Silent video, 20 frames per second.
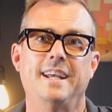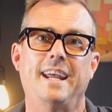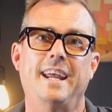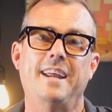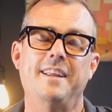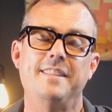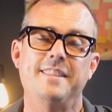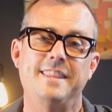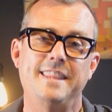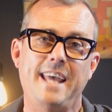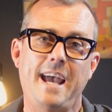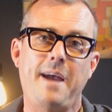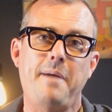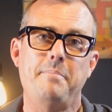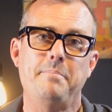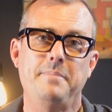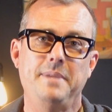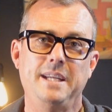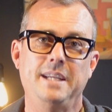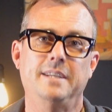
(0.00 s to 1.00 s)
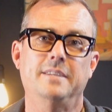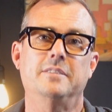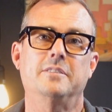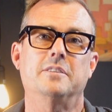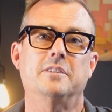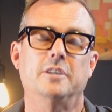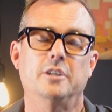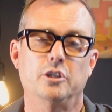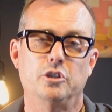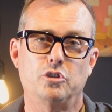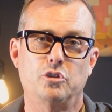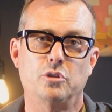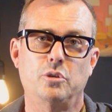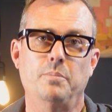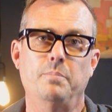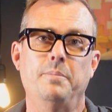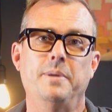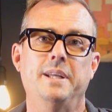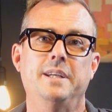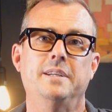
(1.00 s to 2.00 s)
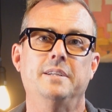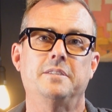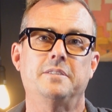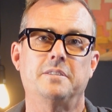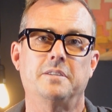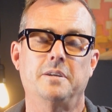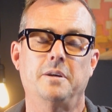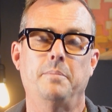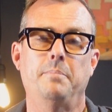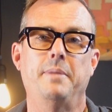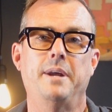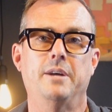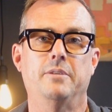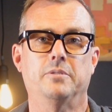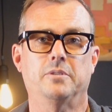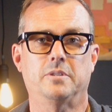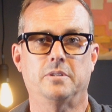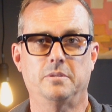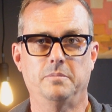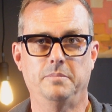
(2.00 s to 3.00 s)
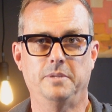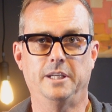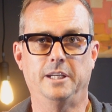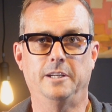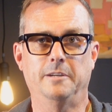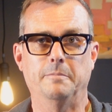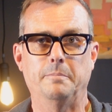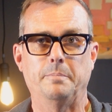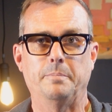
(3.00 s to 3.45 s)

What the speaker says: And that means a tremendous amount to me.